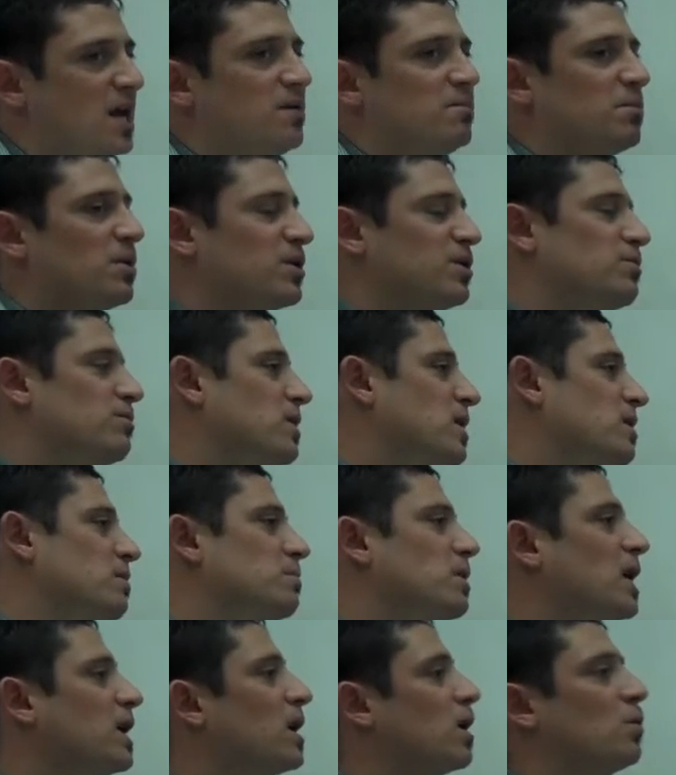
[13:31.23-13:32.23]
and you're right,
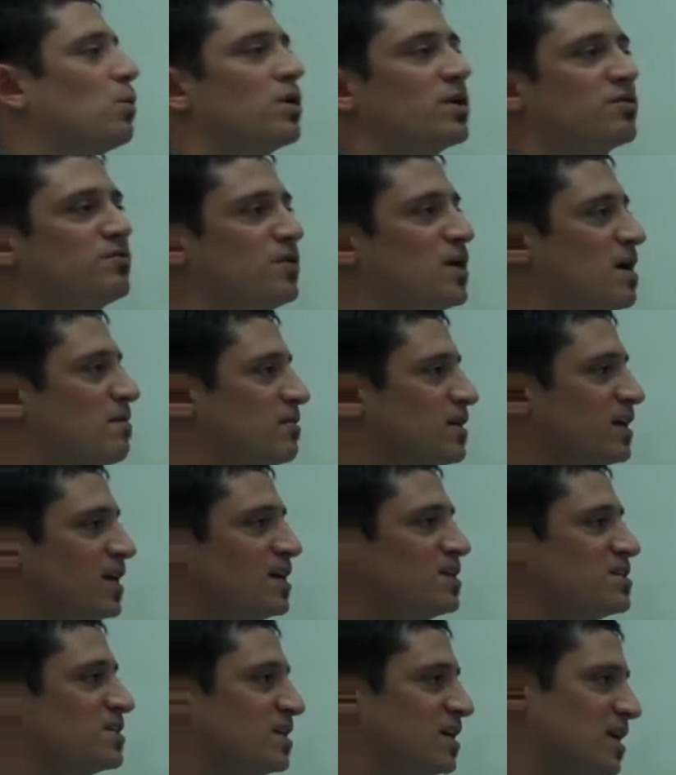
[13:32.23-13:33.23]
it might not work for every
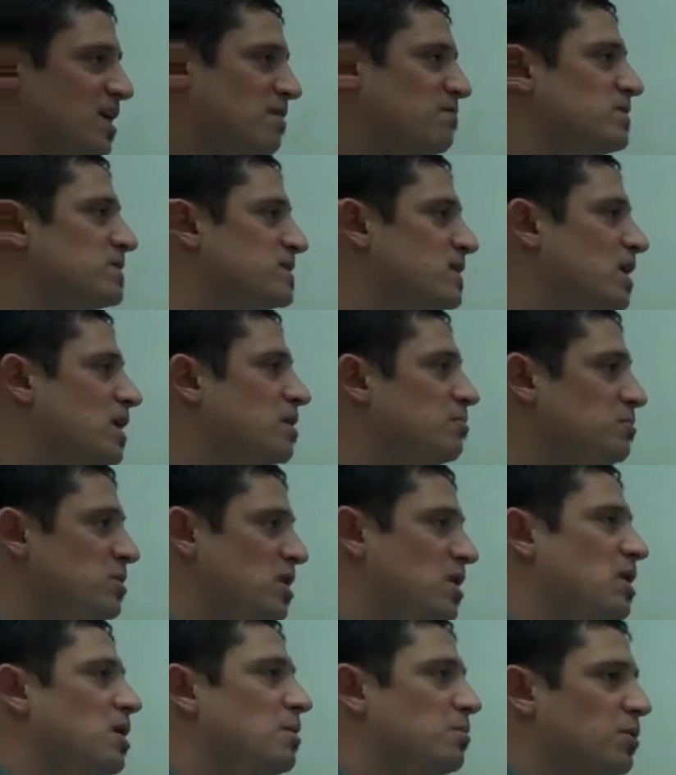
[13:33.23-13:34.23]
lesson at every time,
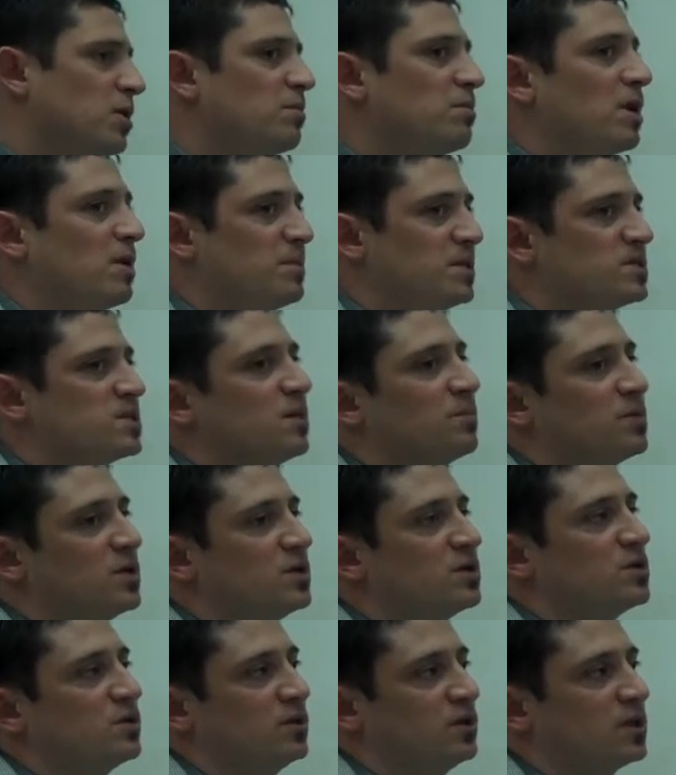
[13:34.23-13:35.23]
but it might be
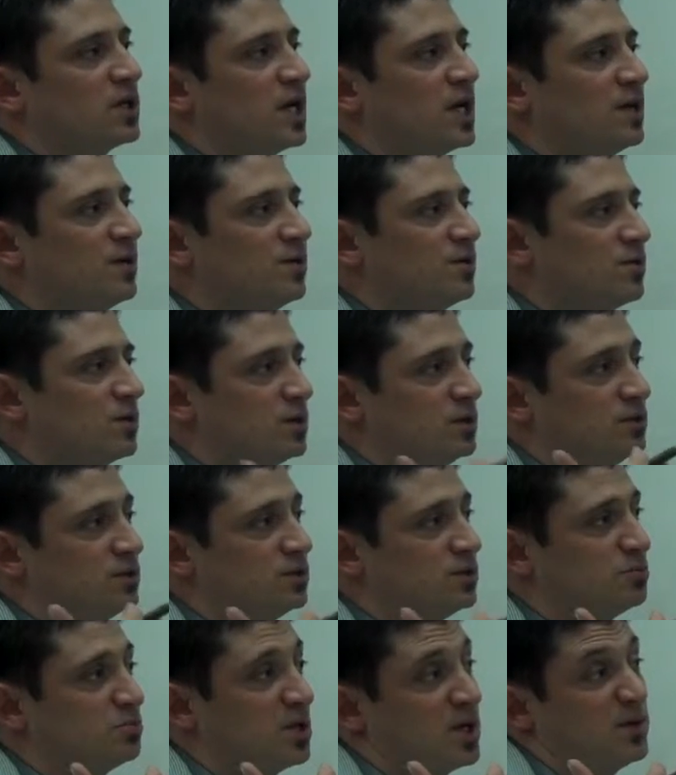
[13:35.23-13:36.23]
something to look at doing and
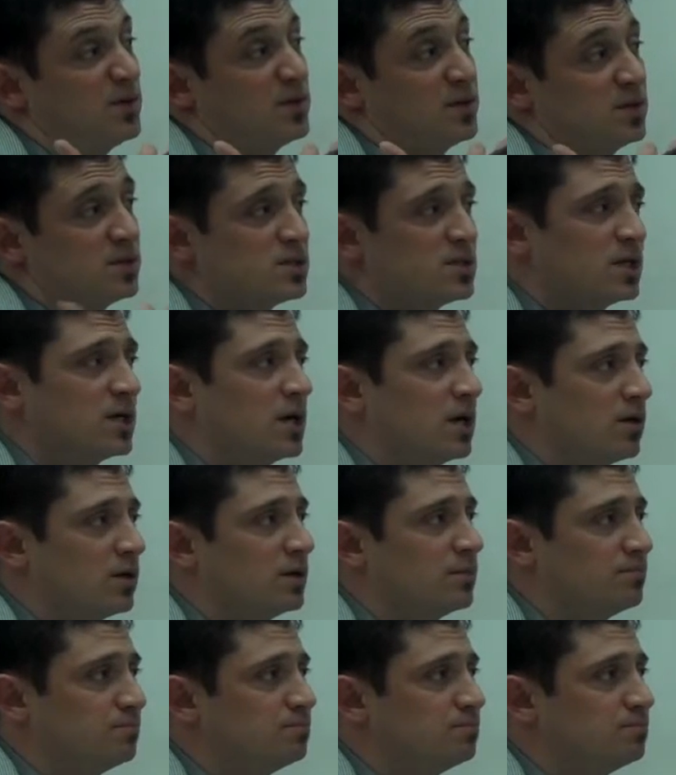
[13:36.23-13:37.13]
just play with it and see how it